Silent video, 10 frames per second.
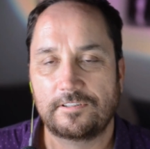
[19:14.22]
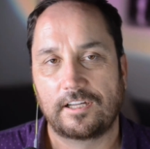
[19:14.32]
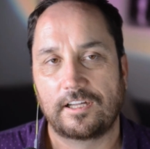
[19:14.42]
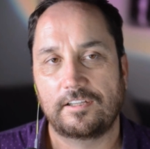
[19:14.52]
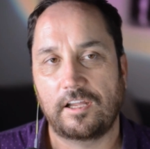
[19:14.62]

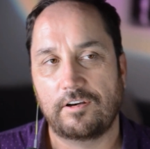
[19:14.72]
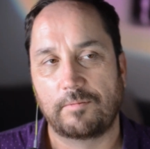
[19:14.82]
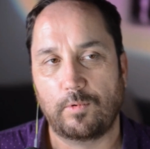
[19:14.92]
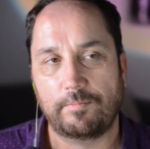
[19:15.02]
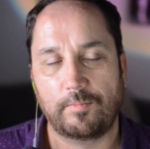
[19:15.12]
I don't know.
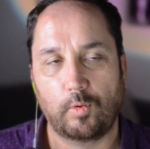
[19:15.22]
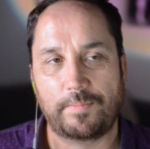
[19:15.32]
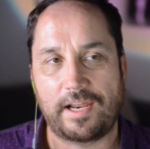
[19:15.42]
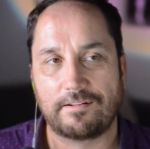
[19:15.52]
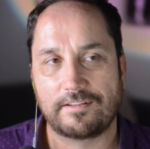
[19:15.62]
Maybe wood
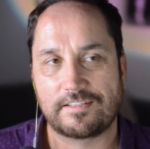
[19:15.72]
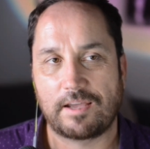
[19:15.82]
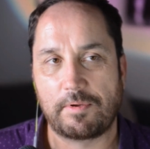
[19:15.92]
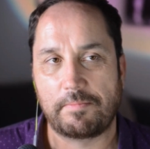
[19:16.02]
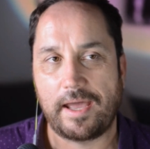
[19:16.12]
paneling is
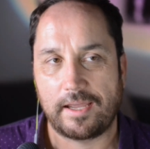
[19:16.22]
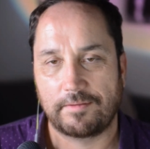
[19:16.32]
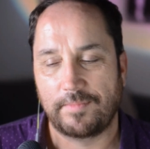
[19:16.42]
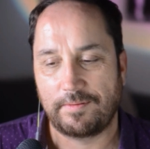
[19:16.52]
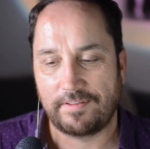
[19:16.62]
coming back.
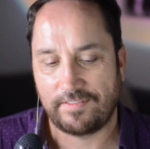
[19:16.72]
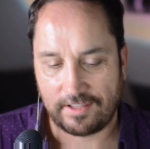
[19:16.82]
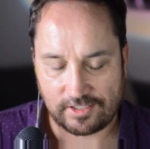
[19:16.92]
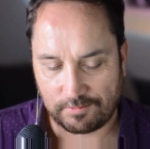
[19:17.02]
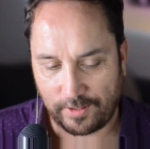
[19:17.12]
Maybe if they
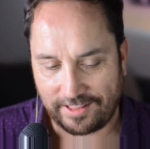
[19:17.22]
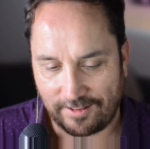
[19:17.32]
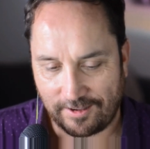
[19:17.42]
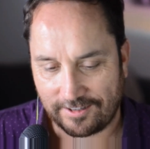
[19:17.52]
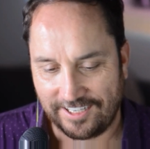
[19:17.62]
just wait
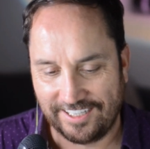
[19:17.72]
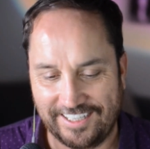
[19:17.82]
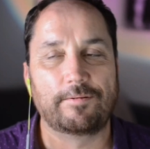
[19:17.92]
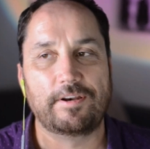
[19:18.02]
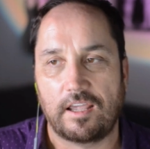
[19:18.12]
longer.
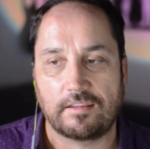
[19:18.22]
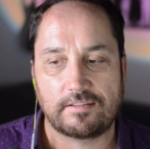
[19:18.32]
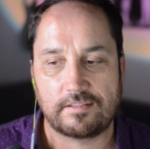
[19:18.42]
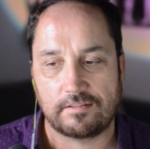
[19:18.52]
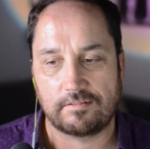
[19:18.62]
But
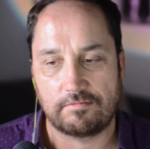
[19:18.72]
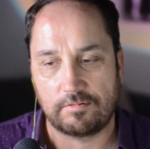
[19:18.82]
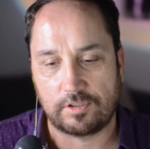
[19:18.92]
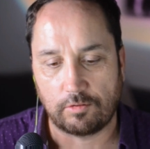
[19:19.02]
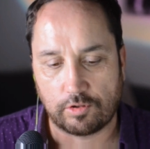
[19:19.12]
it's
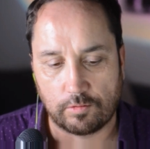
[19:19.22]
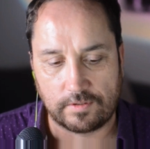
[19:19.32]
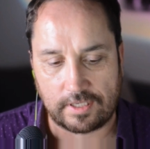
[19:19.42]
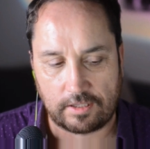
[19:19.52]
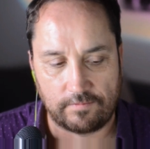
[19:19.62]
so true. It's
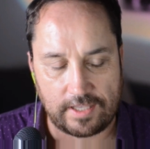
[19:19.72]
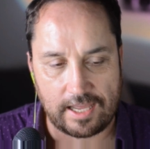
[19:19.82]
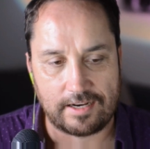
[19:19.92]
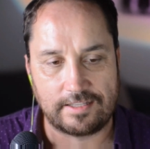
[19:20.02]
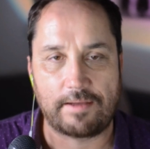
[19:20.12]
like you've got
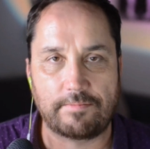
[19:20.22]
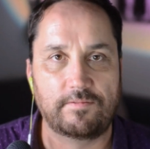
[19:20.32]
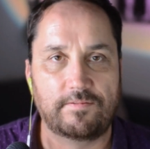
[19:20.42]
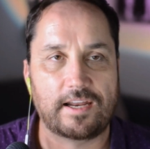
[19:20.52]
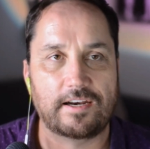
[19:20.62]
to adapt. You've
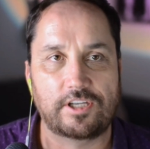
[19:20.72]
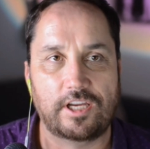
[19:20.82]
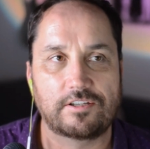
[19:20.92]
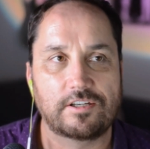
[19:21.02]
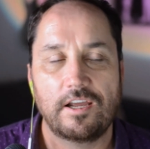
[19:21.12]
got to
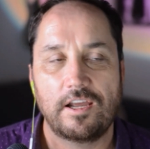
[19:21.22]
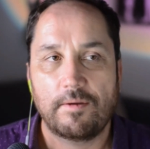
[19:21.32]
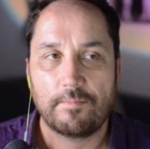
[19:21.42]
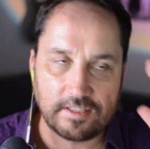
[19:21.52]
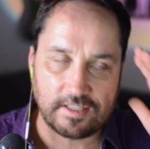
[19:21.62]
change.
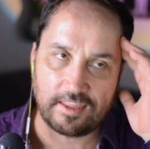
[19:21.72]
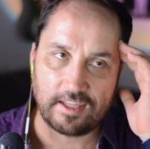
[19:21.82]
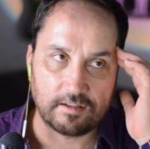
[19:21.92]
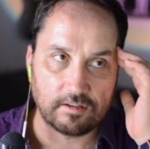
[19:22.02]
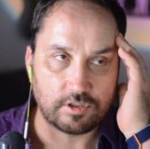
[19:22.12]
Because I
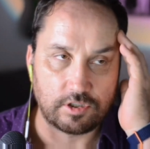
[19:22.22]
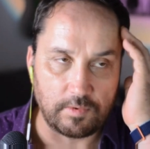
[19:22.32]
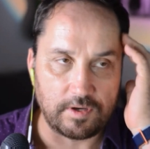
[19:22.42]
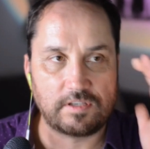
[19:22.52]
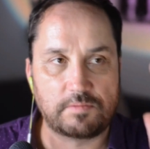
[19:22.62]
think so
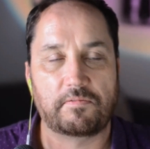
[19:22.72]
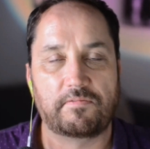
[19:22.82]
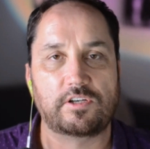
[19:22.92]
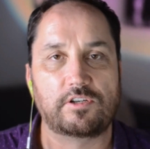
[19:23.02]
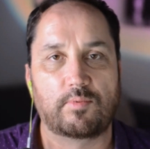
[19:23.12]
many of these
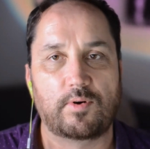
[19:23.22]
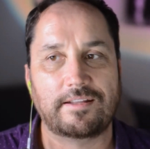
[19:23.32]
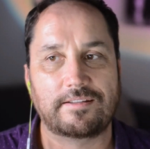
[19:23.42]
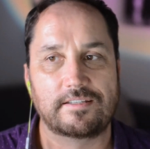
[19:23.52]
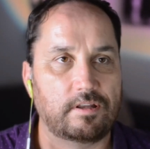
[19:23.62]
professional
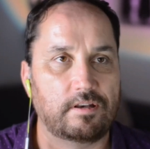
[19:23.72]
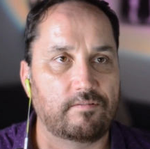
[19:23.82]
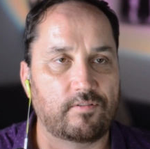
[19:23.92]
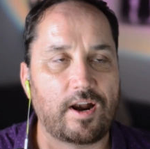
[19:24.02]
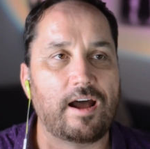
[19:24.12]
practices,
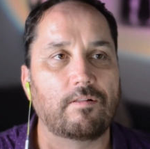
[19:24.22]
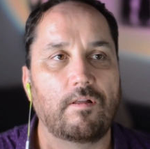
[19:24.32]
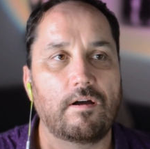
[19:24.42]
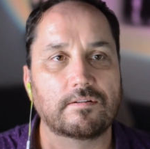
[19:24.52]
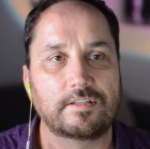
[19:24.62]
for how
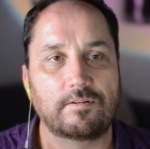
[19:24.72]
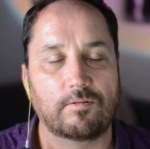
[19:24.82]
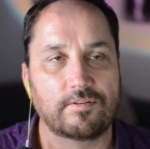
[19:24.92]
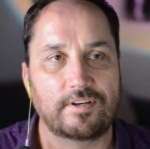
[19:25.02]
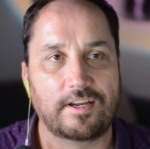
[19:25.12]
long did
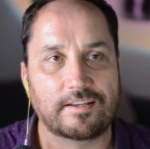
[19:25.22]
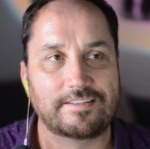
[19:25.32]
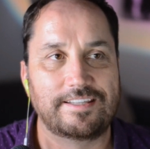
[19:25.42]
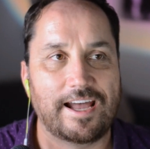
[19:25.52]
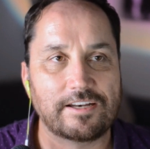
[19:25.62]
orthodontics
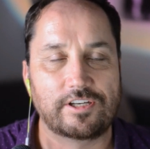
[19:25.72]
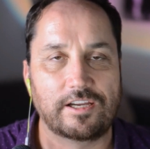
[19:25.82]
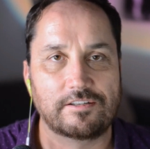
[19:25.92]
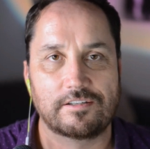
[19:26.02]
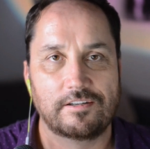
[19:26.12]
not
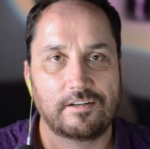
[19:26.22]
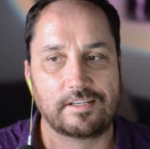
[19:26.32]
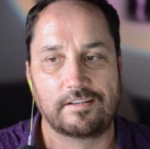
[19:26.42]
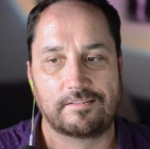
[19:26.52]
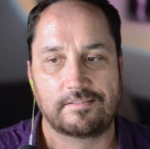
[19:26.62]
change?
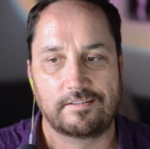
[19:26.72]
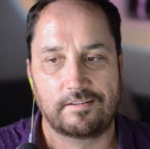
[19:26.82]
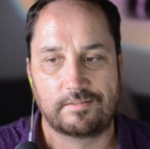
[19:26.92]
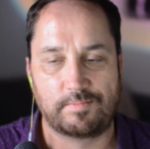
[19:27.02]
It's been